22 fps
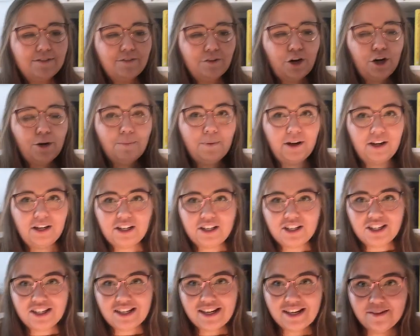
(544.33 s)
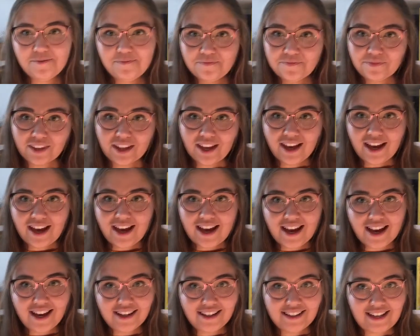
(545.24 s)
for Herbology.
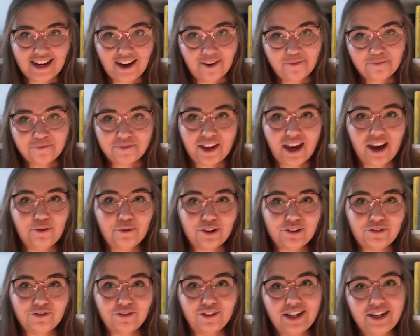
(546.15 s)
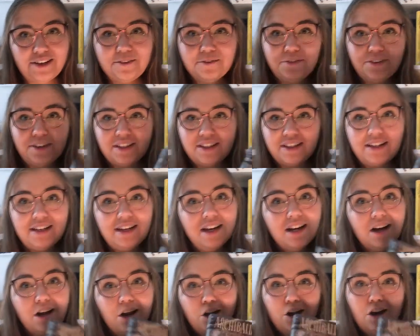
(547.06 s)
And yeah, I would really, really
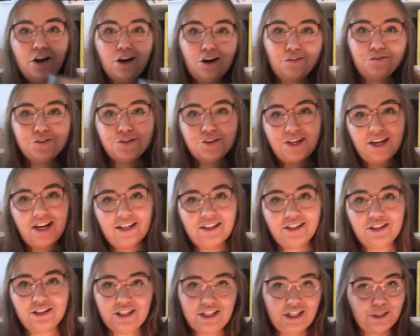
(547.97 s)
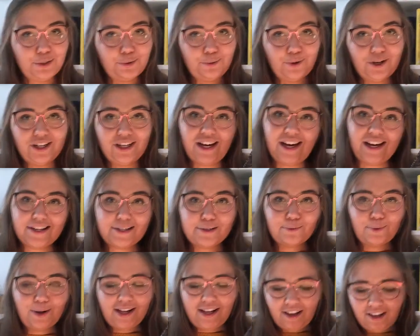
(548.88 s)
love to get to this one as
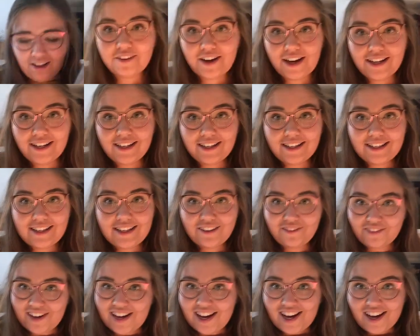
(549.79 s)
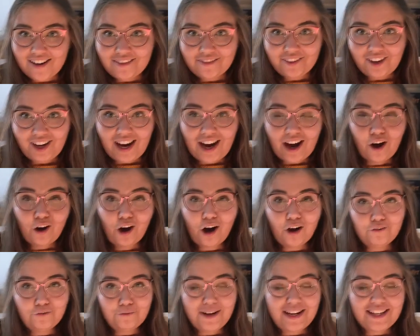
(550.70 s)
well. Finally, we have Care
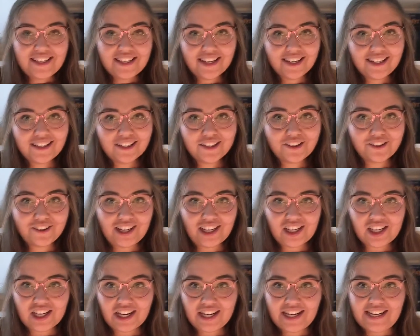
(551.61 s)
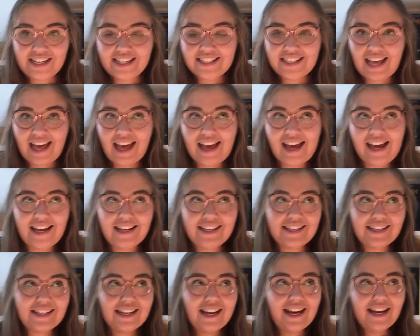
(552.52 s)
of Magical Creatures,
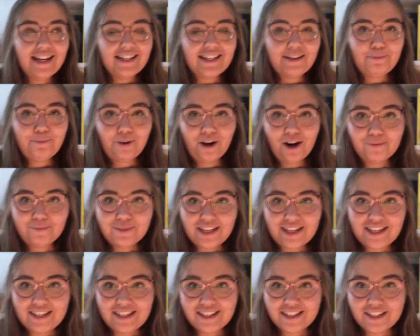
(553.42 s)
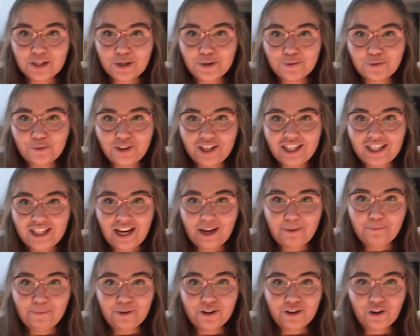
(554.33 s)
and the prompt is to read a
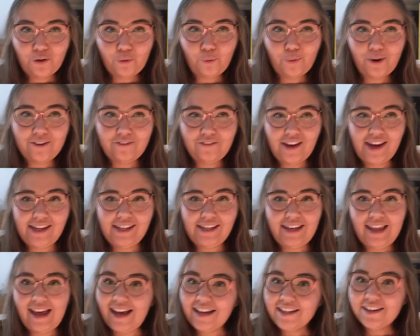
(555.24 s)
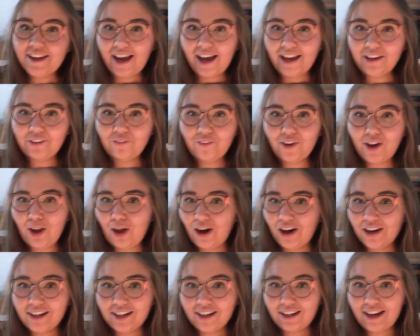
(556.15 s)
book with a land animal
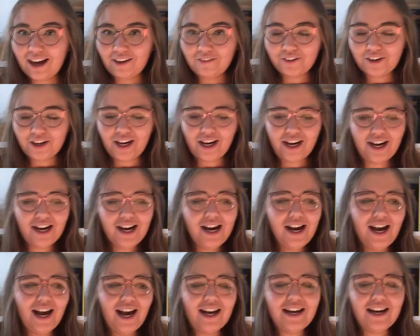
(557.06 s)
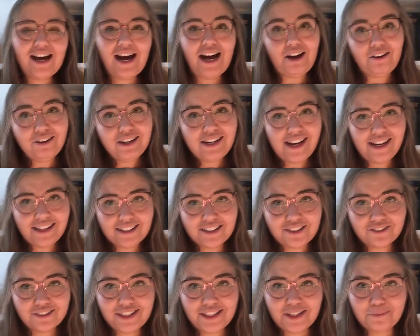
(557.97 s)
on the cover, and I would like to
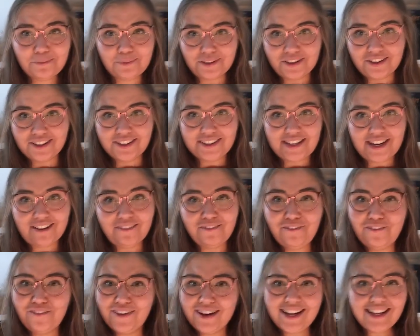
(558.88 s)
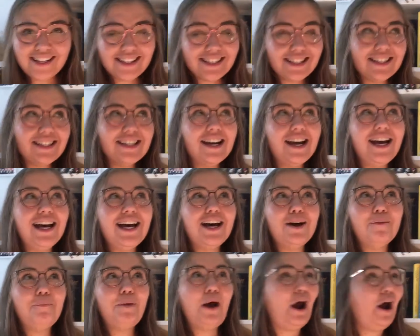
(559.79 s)
read a book that fits
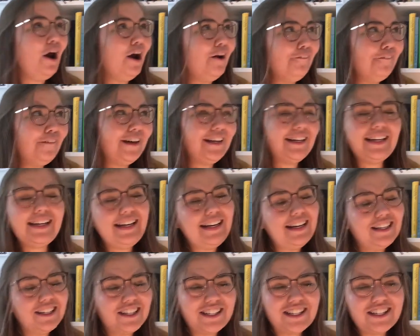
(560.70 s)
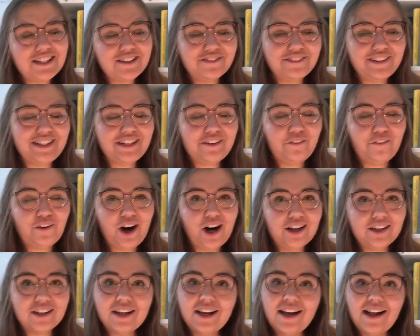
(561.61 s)
perfectly into this
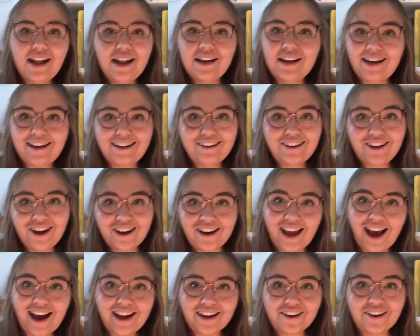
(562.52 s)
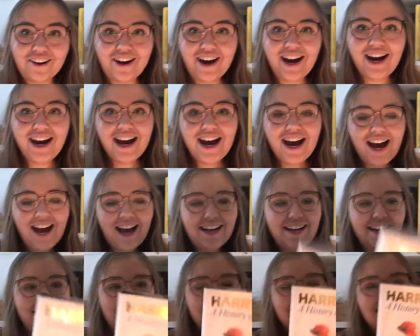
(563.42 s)
readathon like none other, and
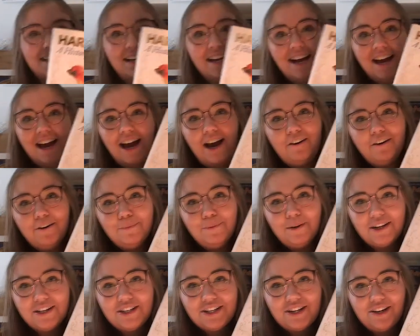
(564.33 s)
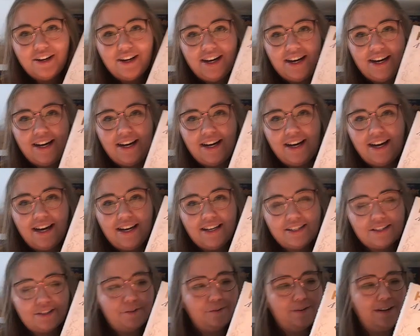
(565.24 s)
that is Harry Potter, A
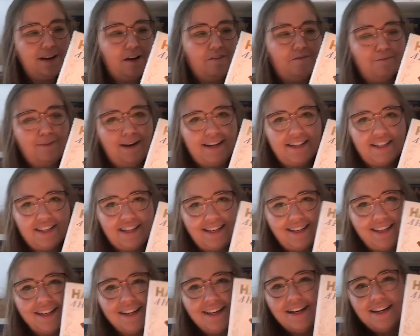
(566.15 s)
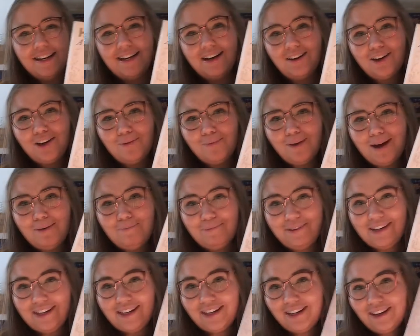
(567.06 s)
History of Magic. Now you might
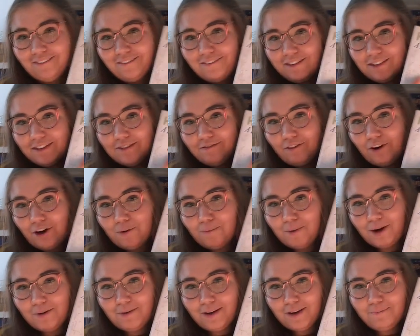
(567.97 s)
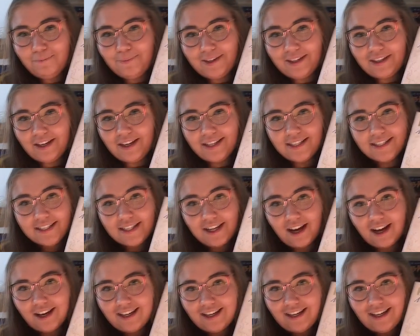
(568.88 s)
be confused for a moment because
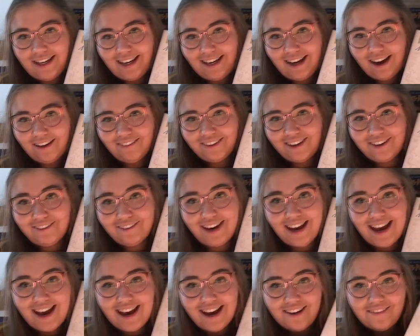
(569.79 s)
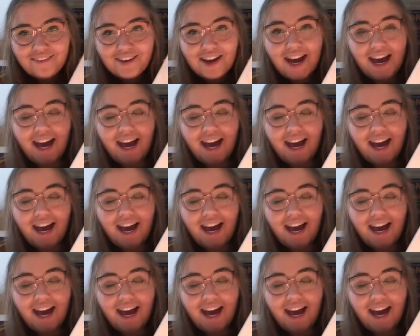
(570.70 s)
on the cover we have